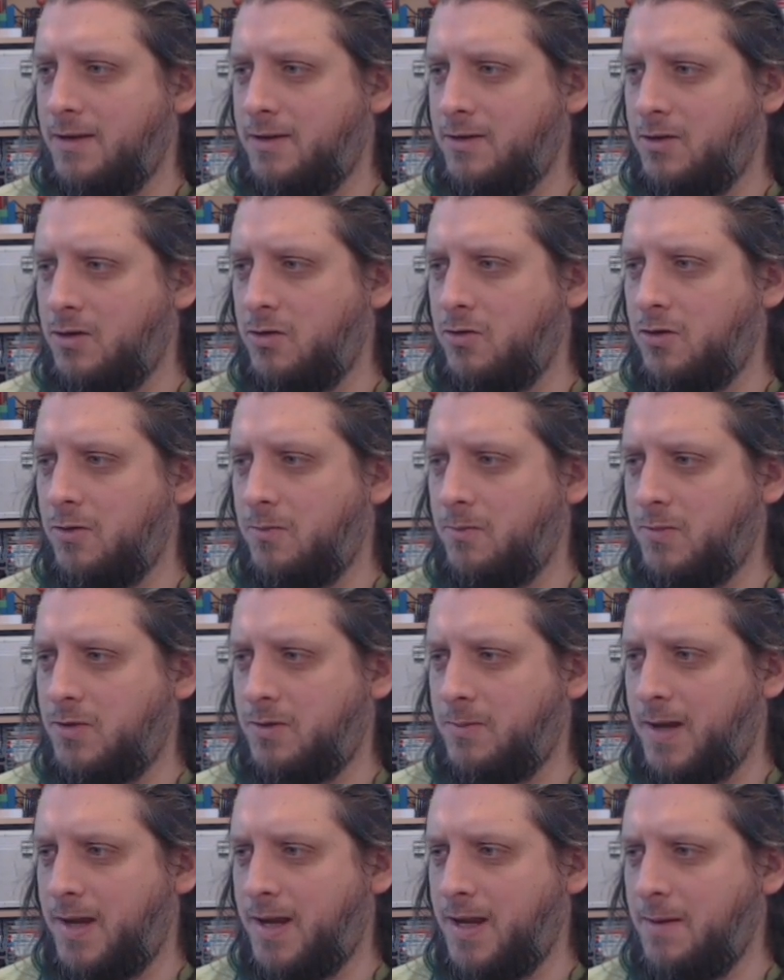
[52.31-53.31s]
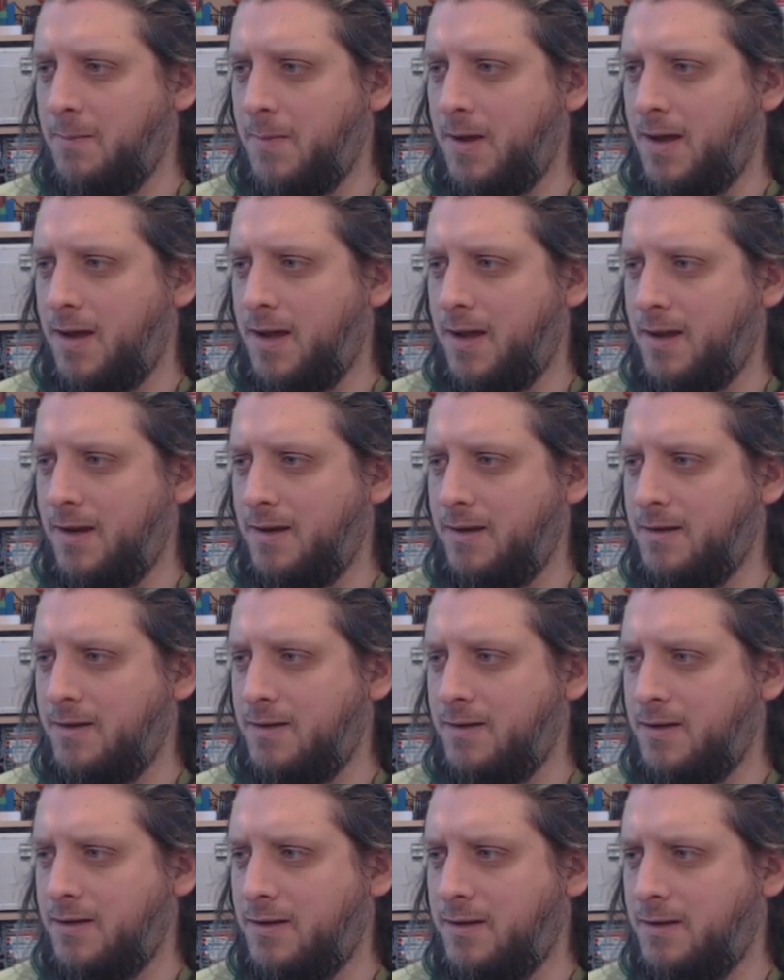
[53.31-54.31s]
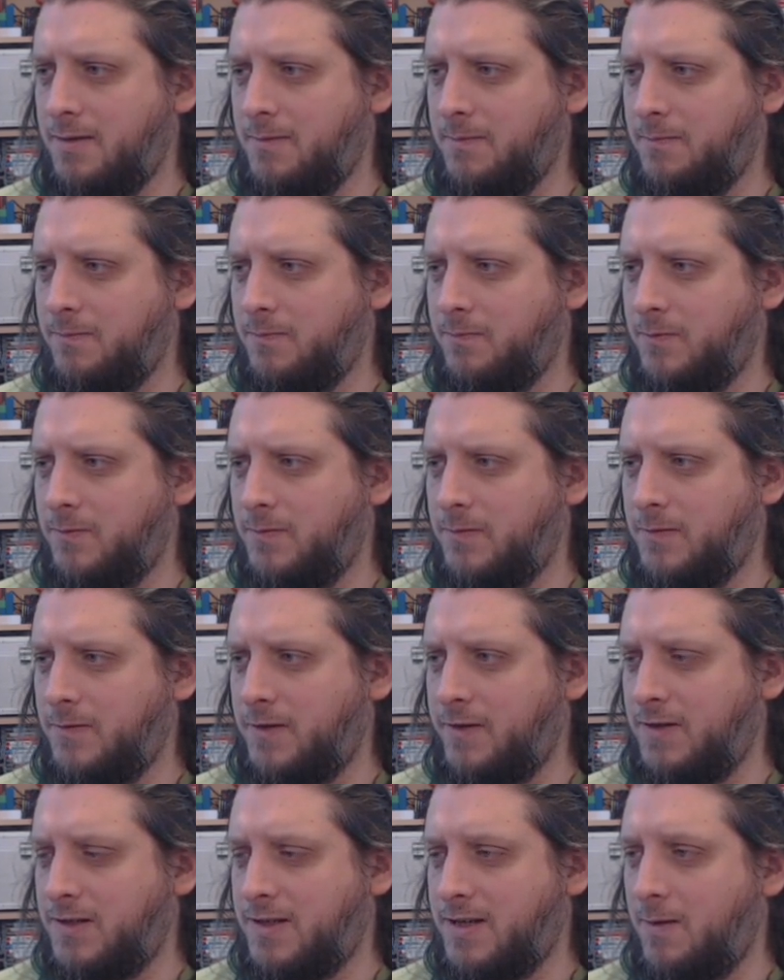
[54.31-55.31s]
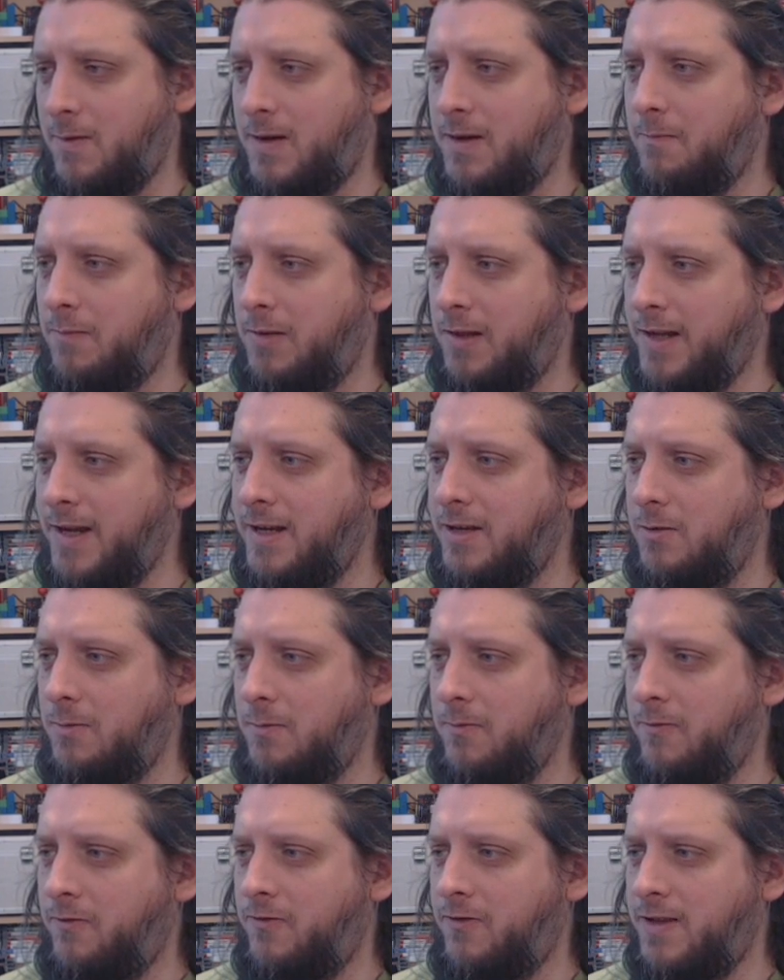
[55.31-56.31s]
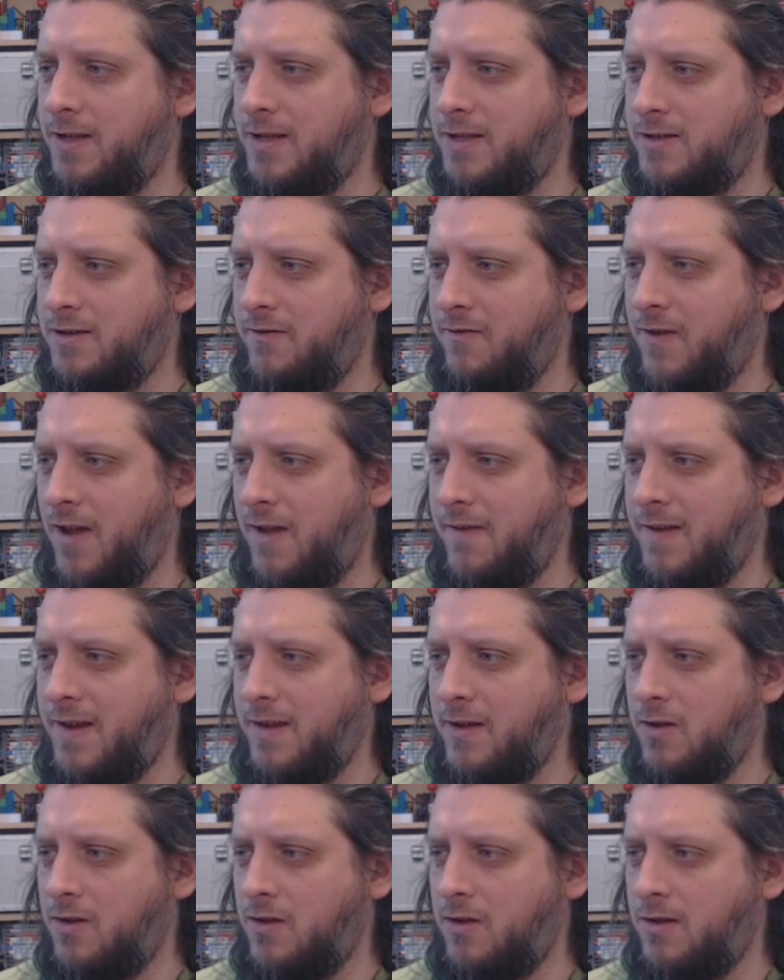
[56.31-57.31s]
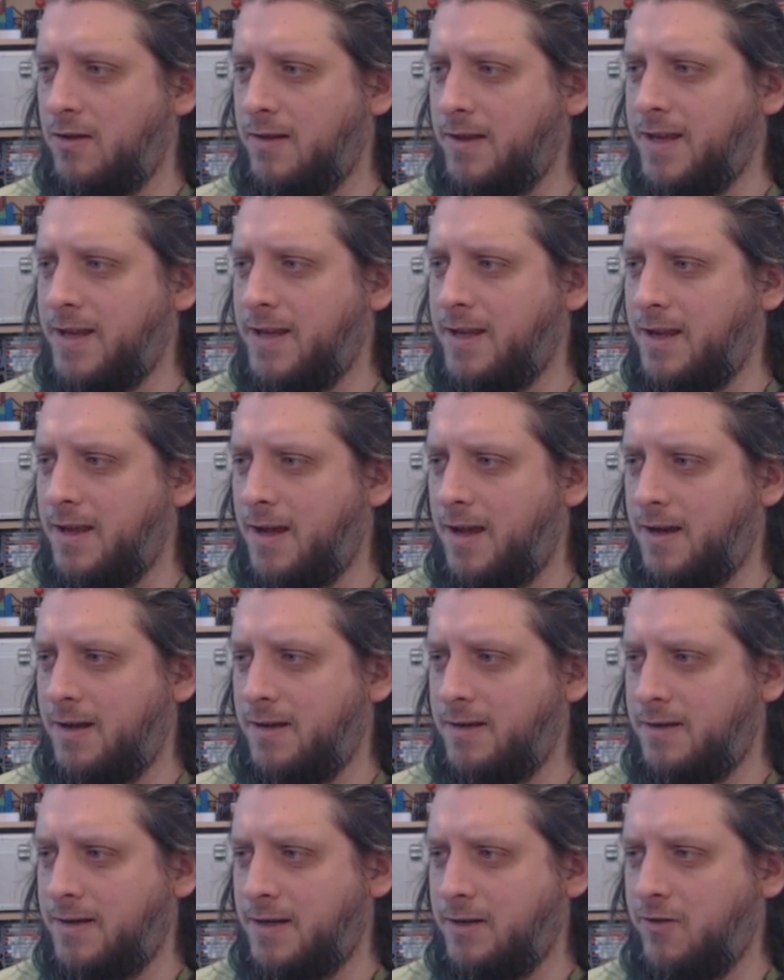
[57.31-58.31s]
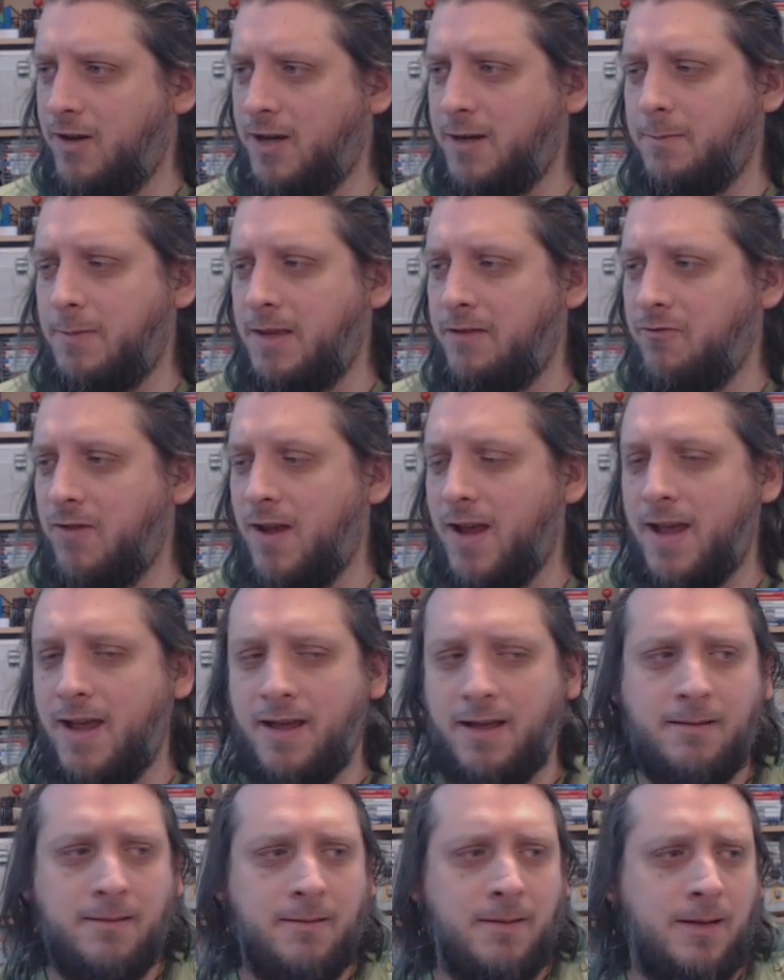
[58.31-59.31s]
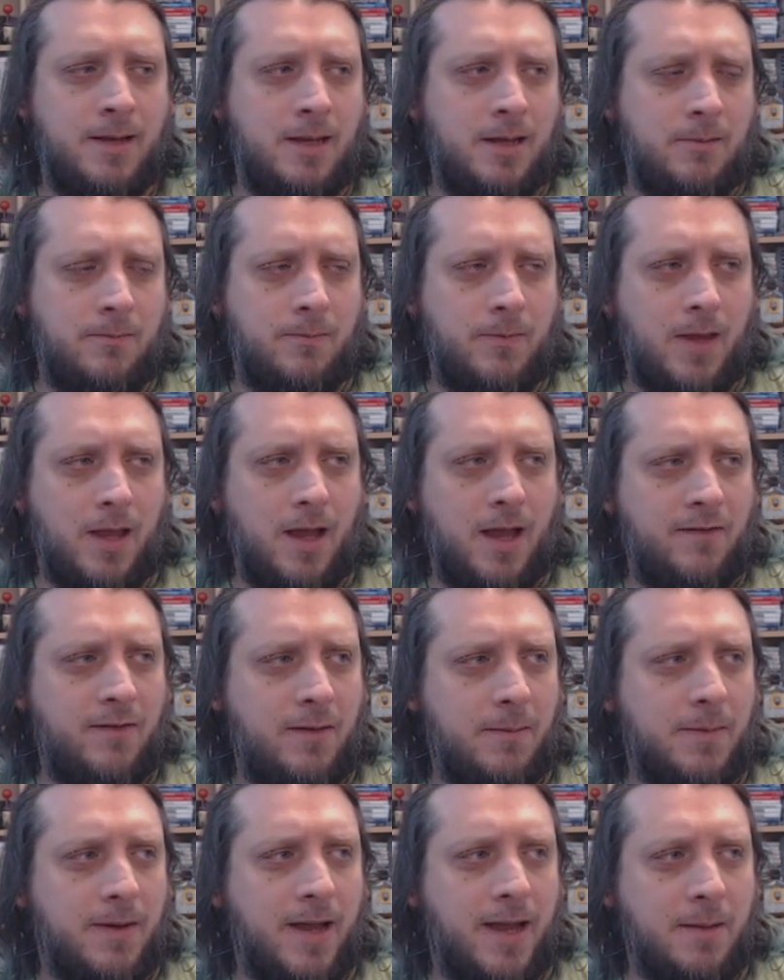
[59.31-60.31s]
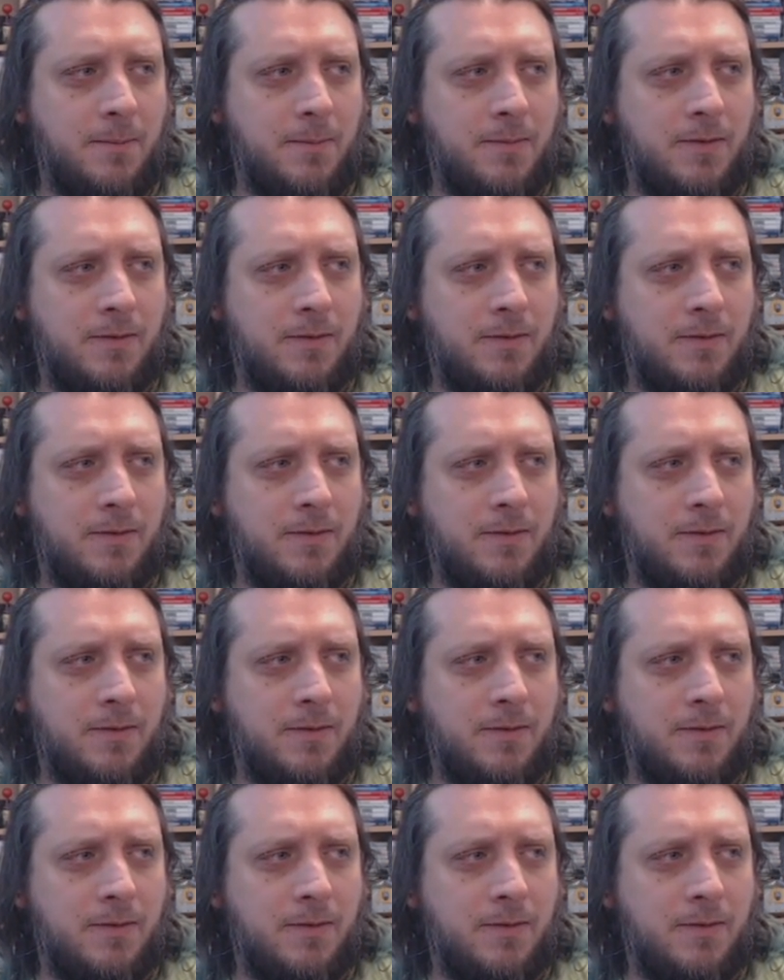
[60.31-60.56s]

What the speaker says: new dump to MAME, and there is now a complete dump for this very early and incredibly rare IREM game.